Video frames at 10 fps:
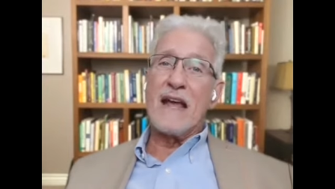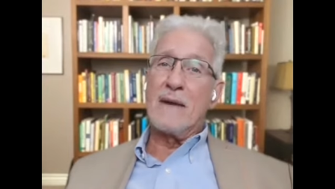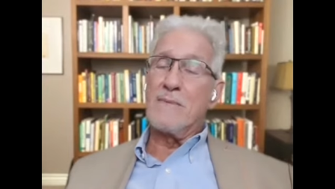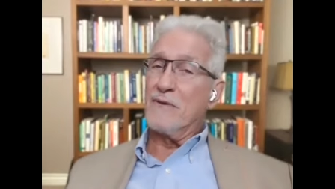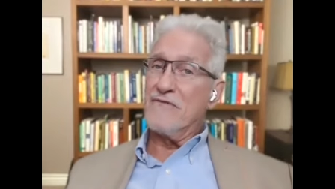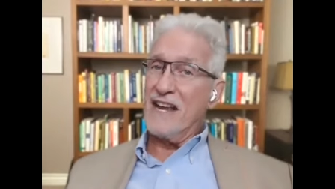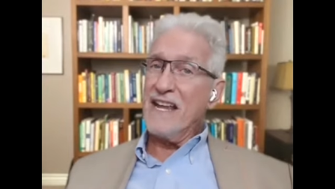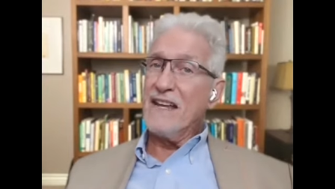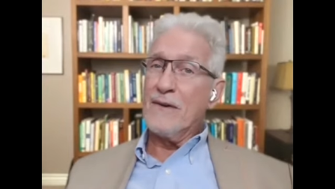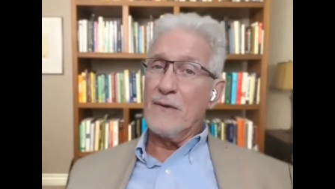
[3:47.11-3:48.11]
uh, more
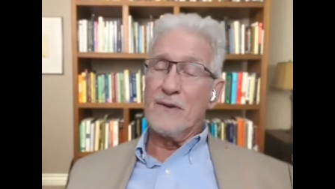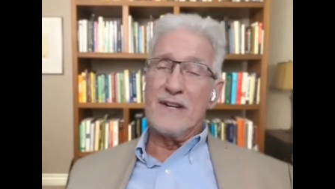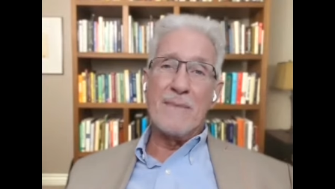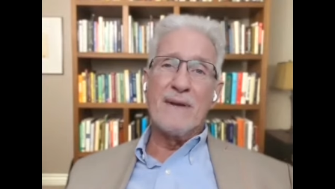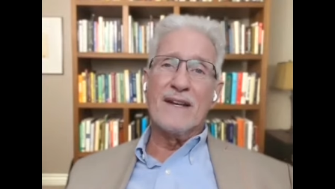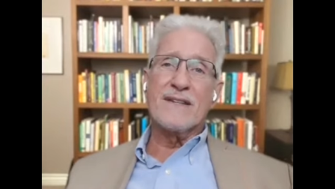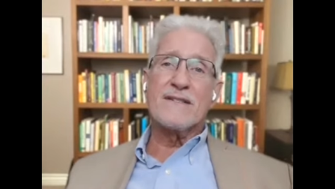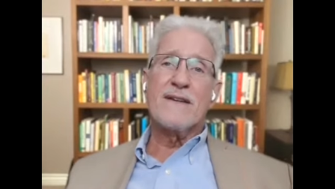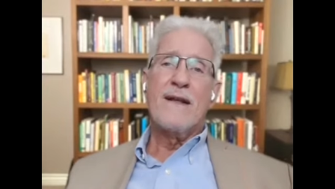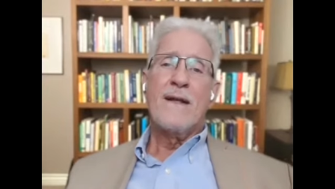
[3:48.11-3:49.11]
vague or
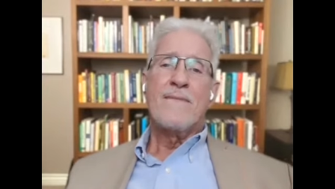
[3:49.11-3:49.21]
nebulous?